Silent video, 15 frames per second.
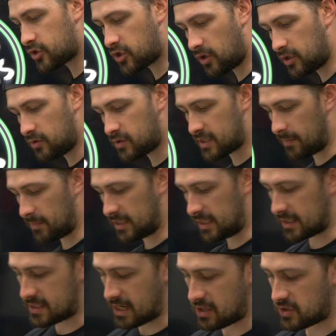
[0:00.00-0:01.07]
show you some of the
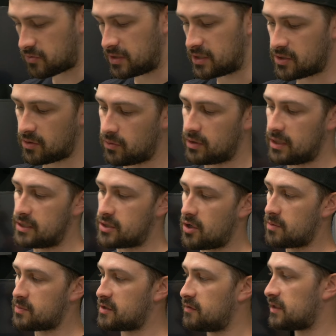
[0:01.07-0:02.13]
accessories. So in
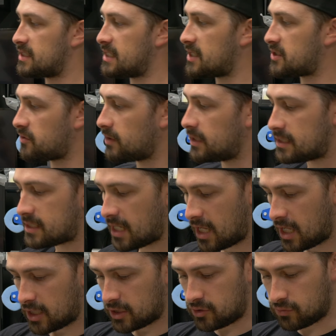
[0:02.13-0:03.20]
terms of accessories,
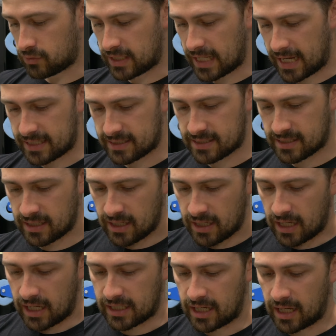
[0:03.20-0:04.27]
you get
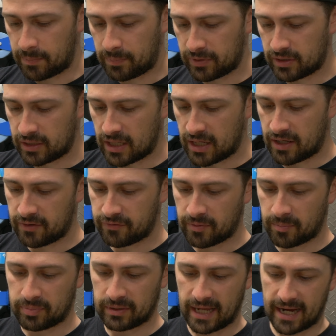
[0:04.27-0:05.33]
a couple
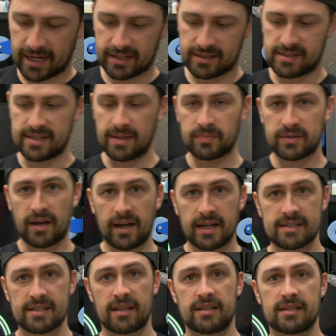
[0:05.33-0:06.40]
of black zip
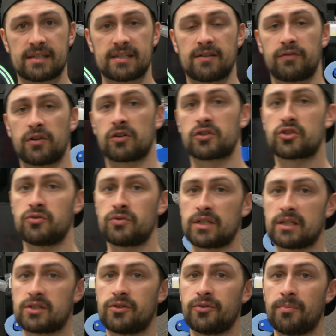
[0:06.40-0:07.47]
ties. This is if you're
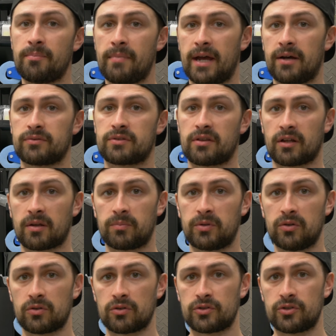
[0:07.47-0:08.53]
choosing to mount the
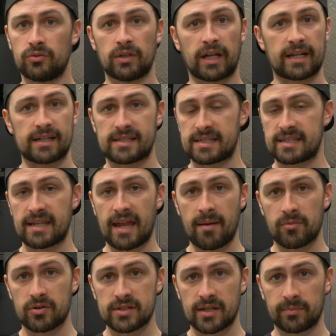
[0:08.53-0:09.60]
computer to like a
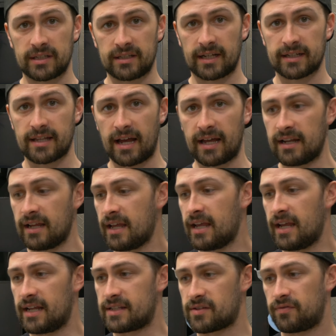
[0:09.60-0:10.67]
stem or something like that.
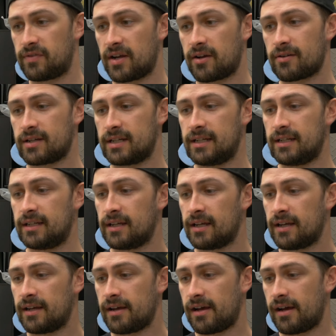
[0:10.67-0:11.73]
It's a very,
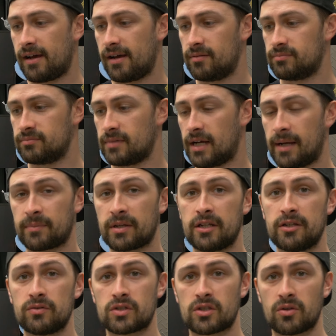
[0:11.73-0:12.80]
I'm gonna use